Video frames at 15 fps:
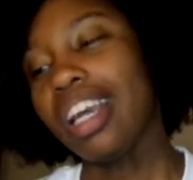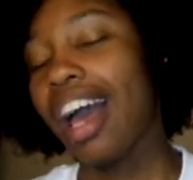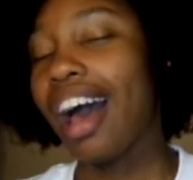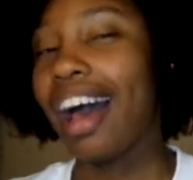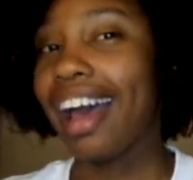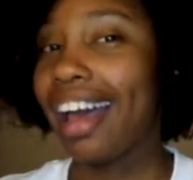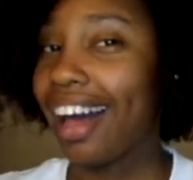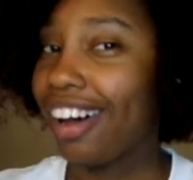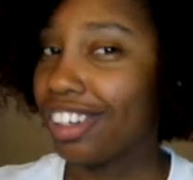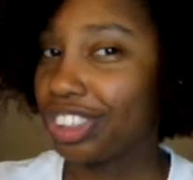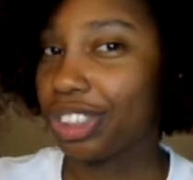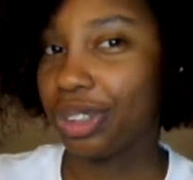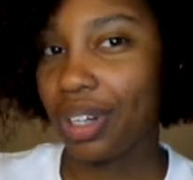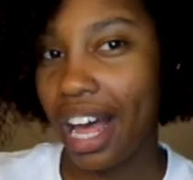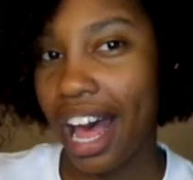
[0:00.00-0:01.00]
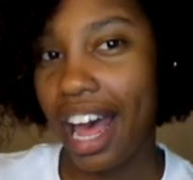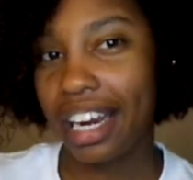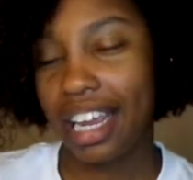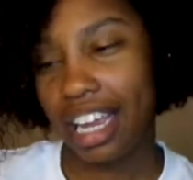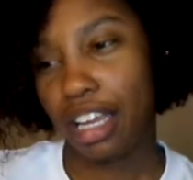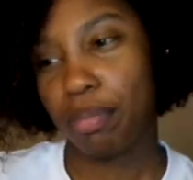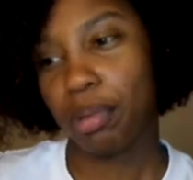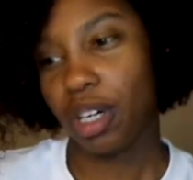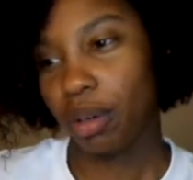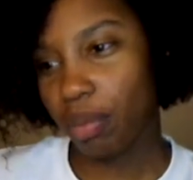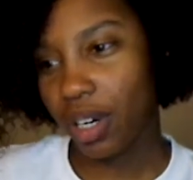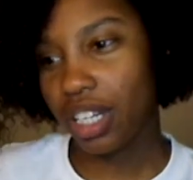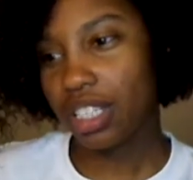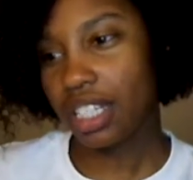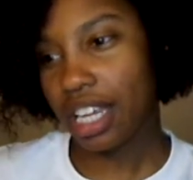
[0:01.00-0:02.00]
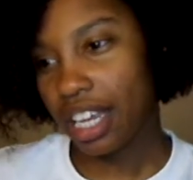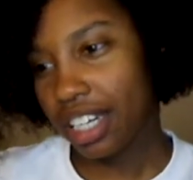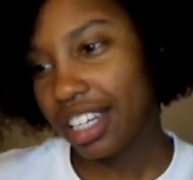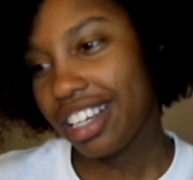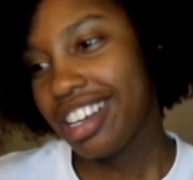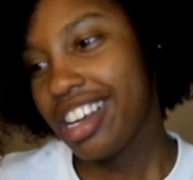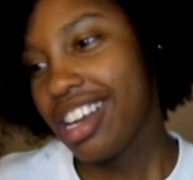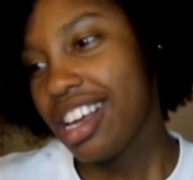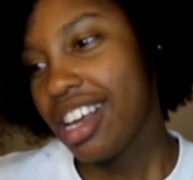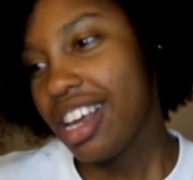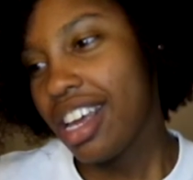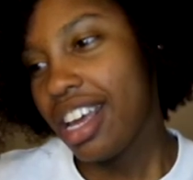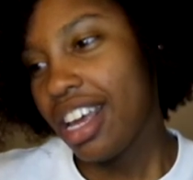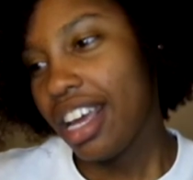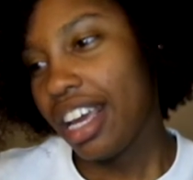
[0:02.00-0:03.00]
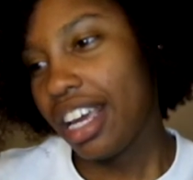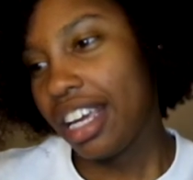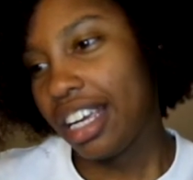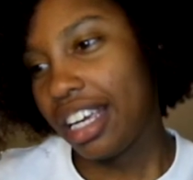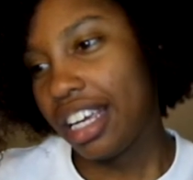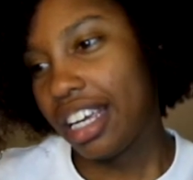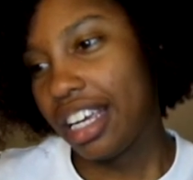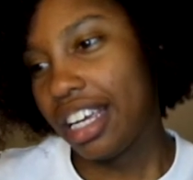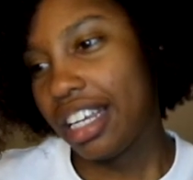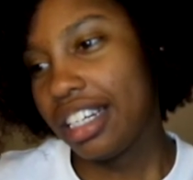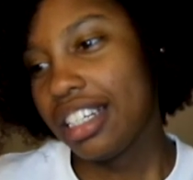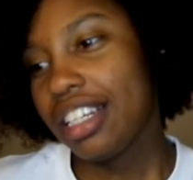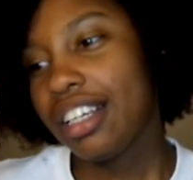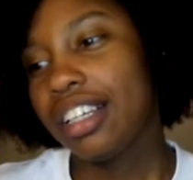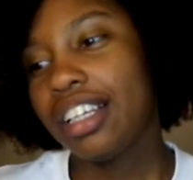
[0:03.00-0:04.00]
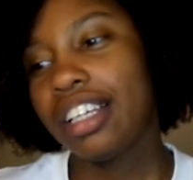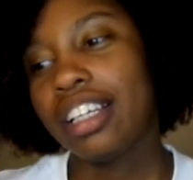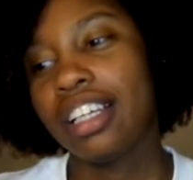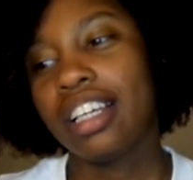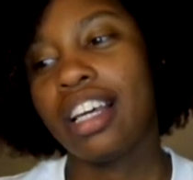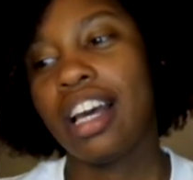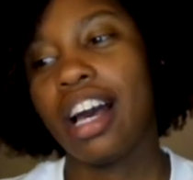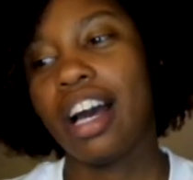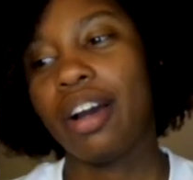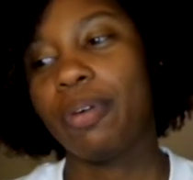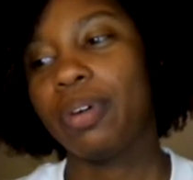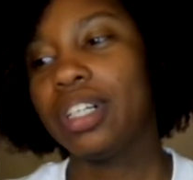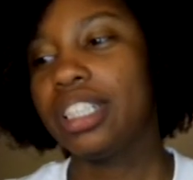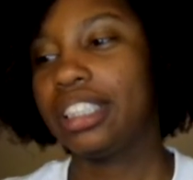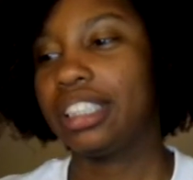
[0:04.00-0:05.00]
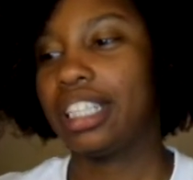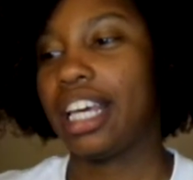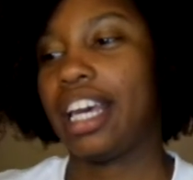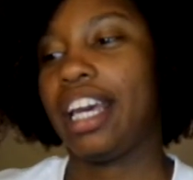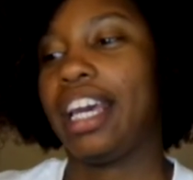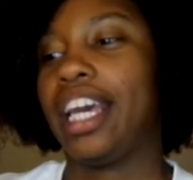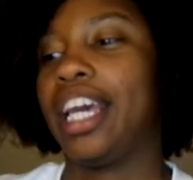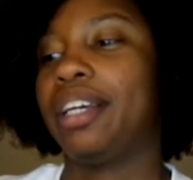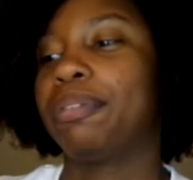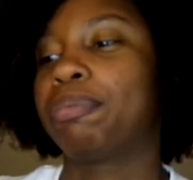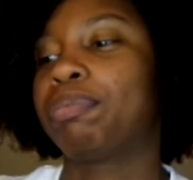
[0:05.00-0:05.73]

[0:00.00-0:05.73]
I also had a perm rod set, and I want to say